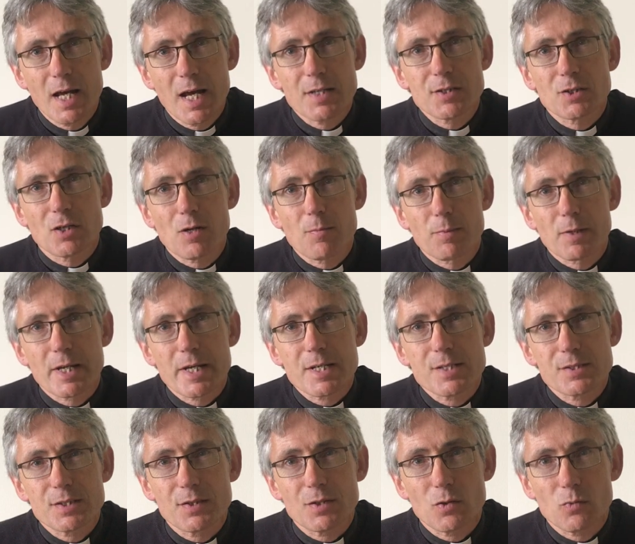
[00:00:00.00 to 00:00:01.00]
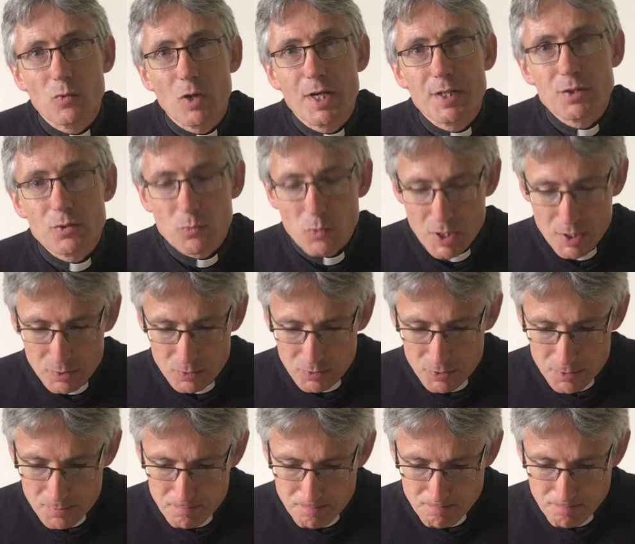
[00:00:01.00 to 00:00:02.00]
and our place in the wider
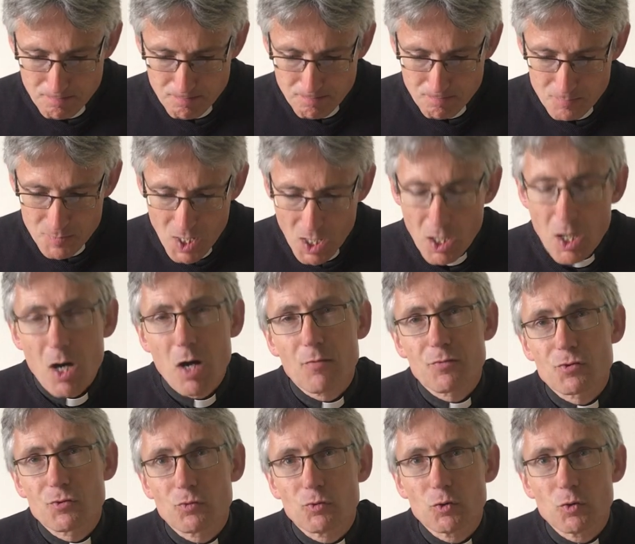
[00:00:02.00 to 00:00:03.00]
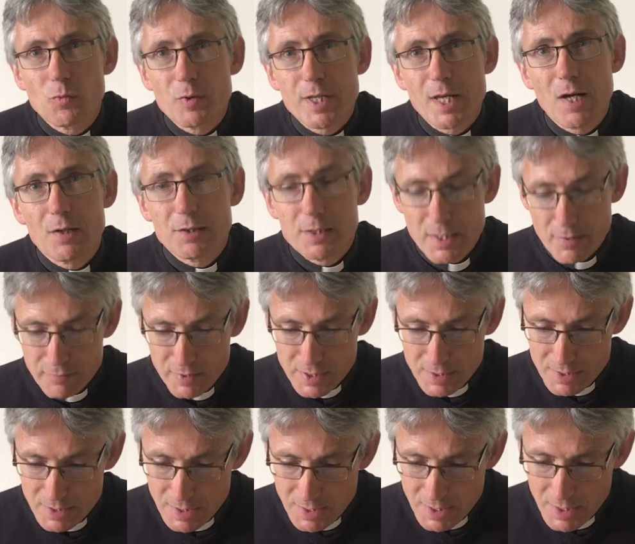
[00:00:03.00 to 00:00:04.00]
world. After all, without
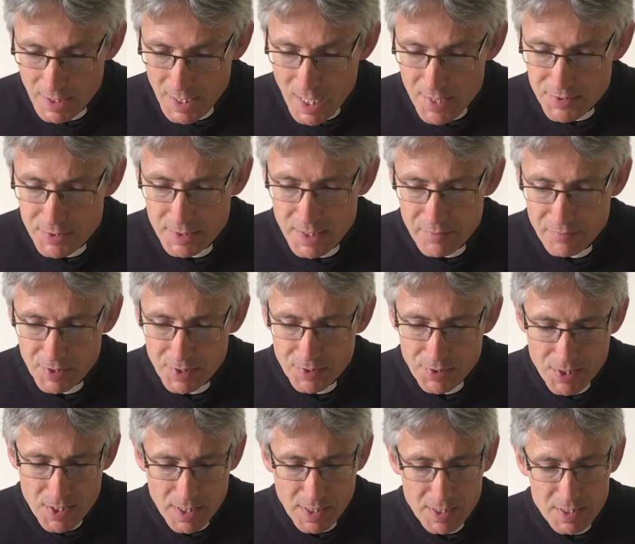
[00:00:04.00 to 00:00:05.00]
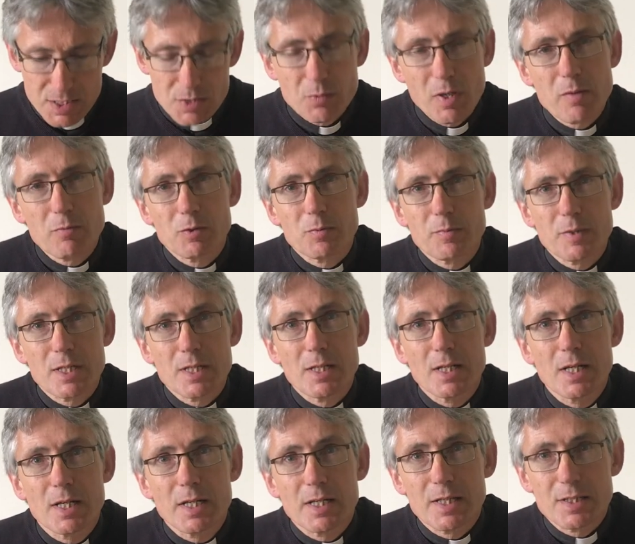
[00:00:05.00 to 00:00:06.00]
other living things, we would
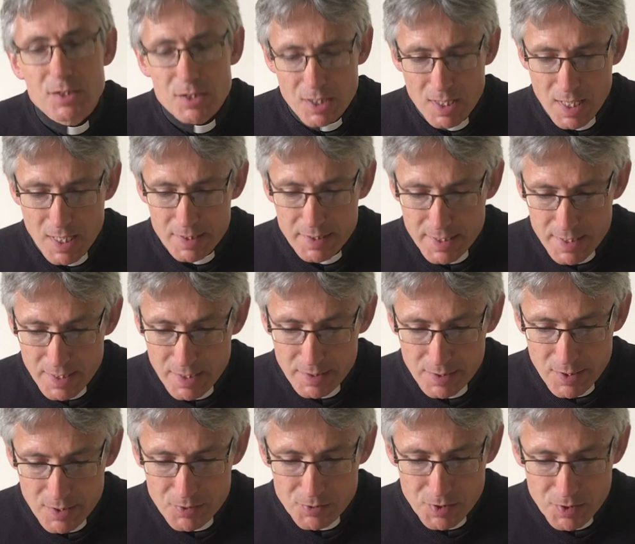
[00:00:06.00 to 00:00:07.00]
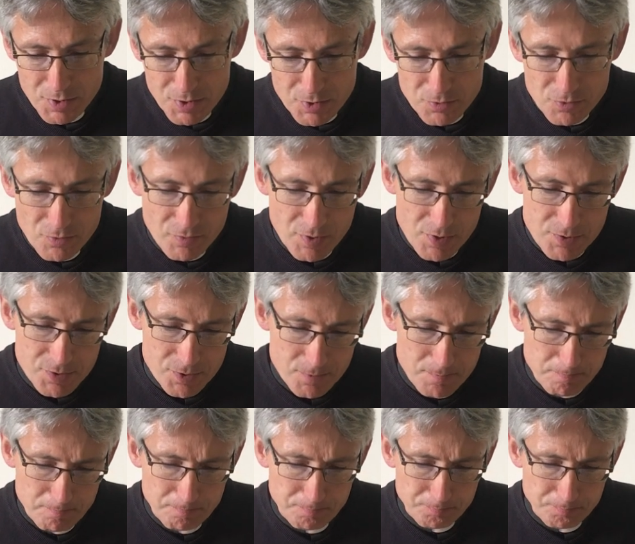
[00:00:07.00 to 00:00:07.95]
be entirely alone in the universe.